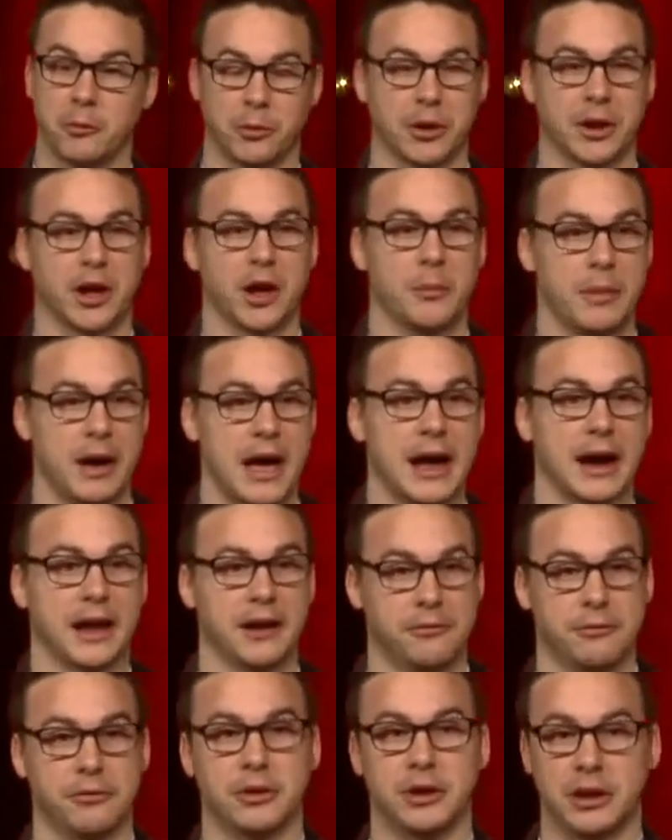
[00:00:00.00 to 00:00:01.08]
We're going to come back
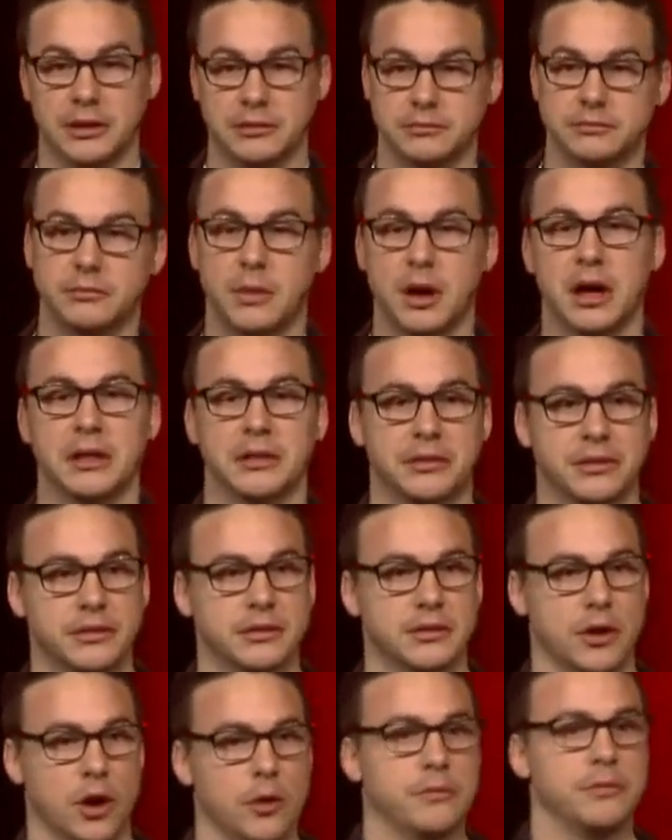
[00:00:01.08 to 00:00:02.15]
every month,
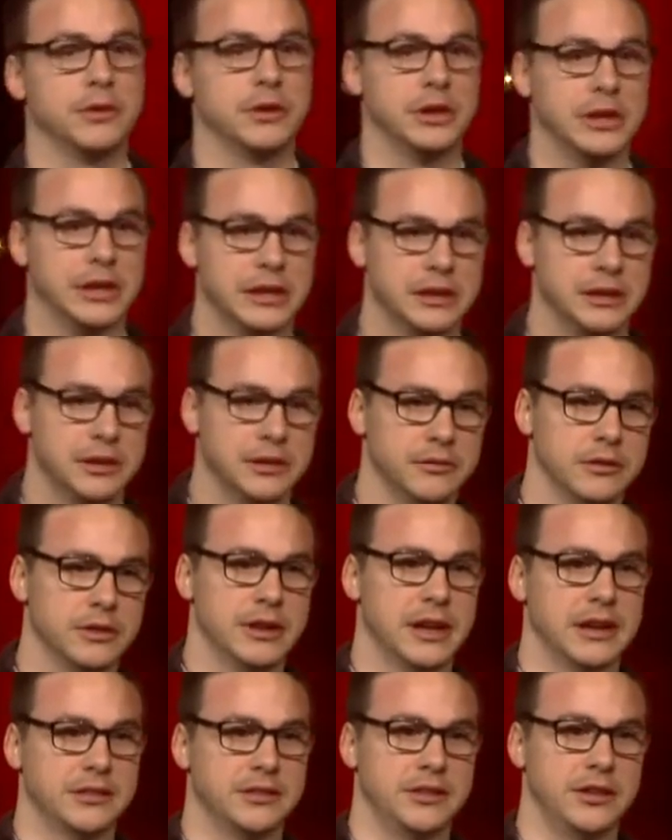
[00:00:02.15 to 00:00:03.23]
hopefully, the
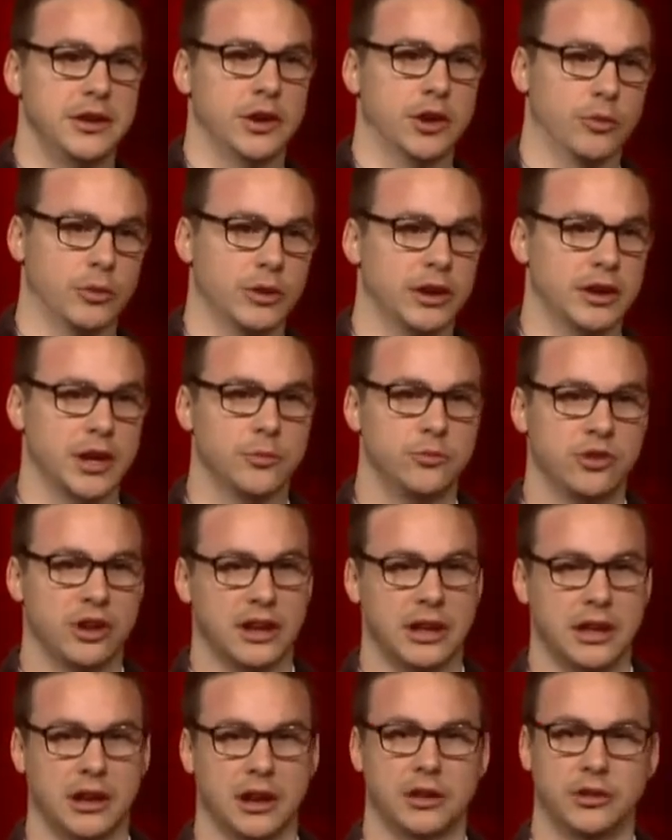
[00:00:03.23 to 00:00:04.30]
next year. We're going to come
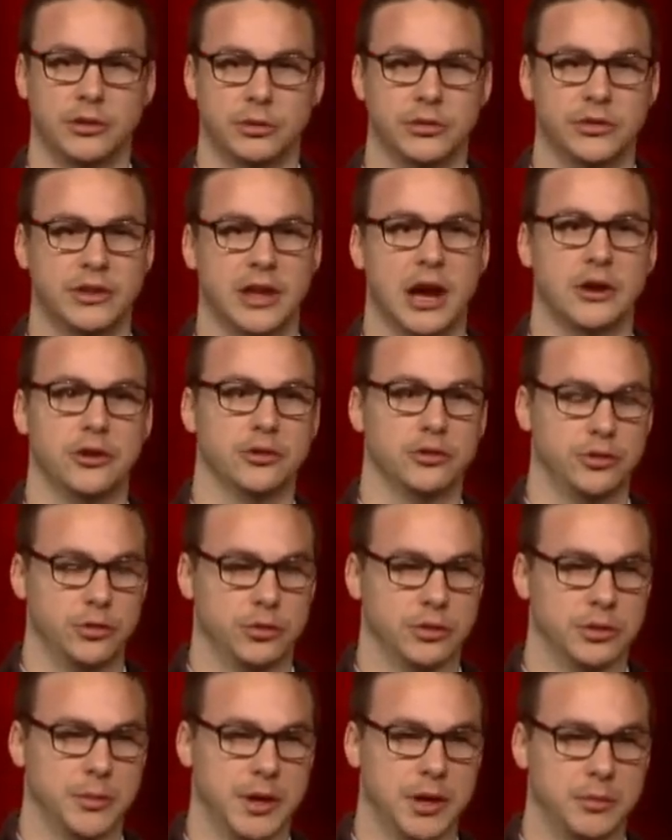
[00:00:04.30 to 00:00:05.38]
check in on you and see how you're
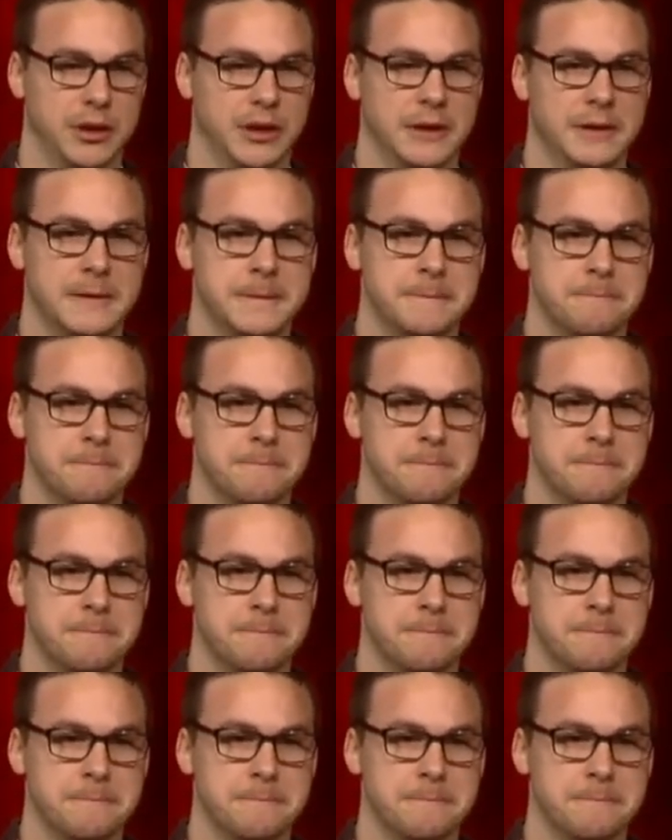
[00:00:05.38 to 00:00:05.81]
doing, maybe.